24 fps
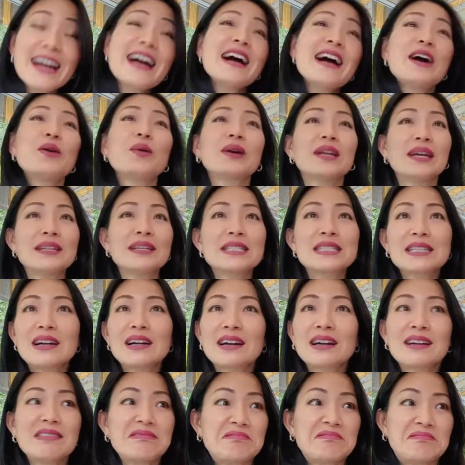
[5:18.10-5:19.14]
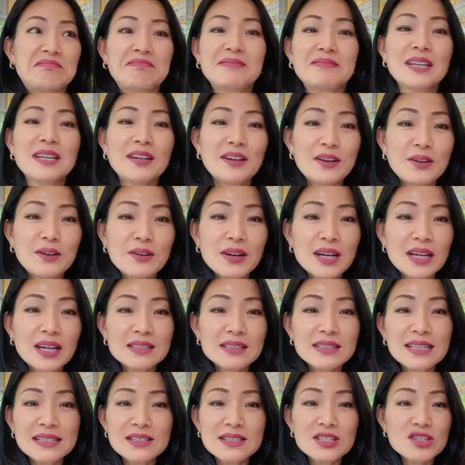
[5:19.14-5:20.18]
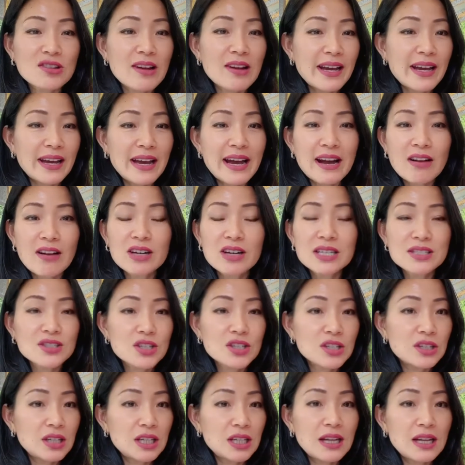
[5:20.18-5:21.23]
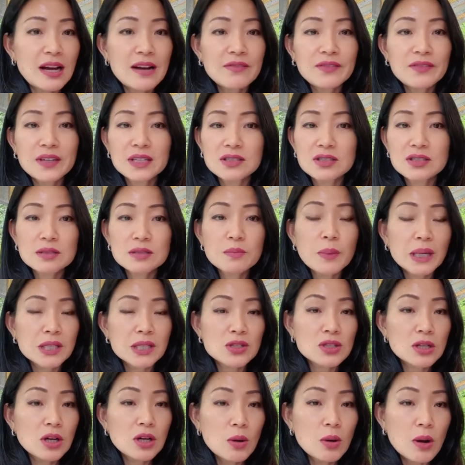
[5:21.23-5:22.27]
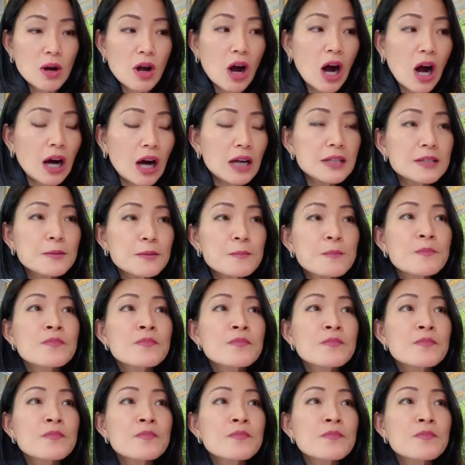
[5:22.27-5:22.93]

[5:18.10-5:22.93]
When I start, you know, it does try out, it's good enough. It's much lower cost.